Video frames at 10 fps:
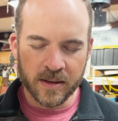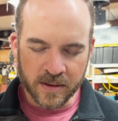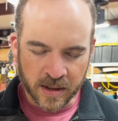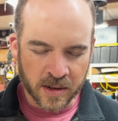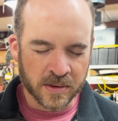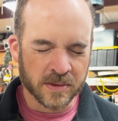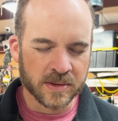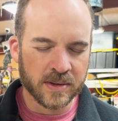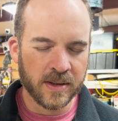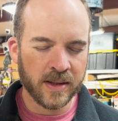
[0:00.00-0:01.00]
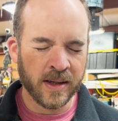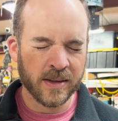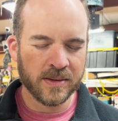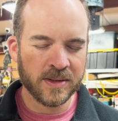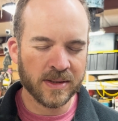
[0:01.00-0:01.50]
knows
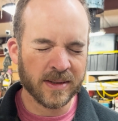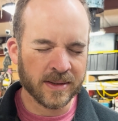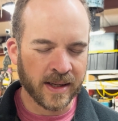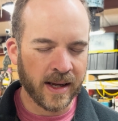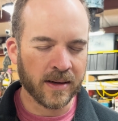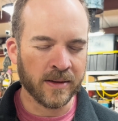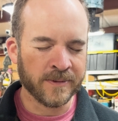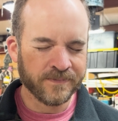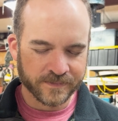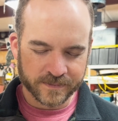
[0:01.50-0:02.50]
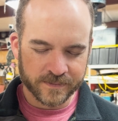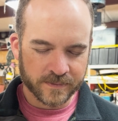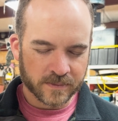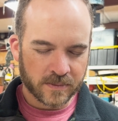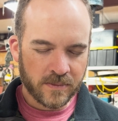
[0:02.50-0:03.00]
just exactly
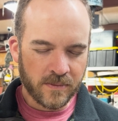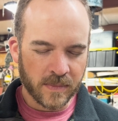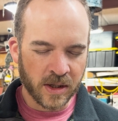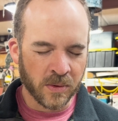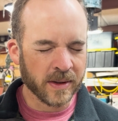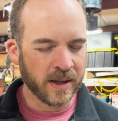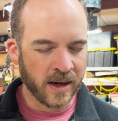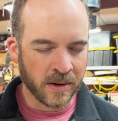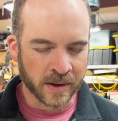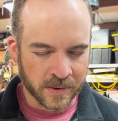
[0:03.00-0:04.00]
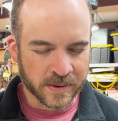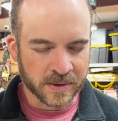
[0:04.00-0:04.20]
what they are going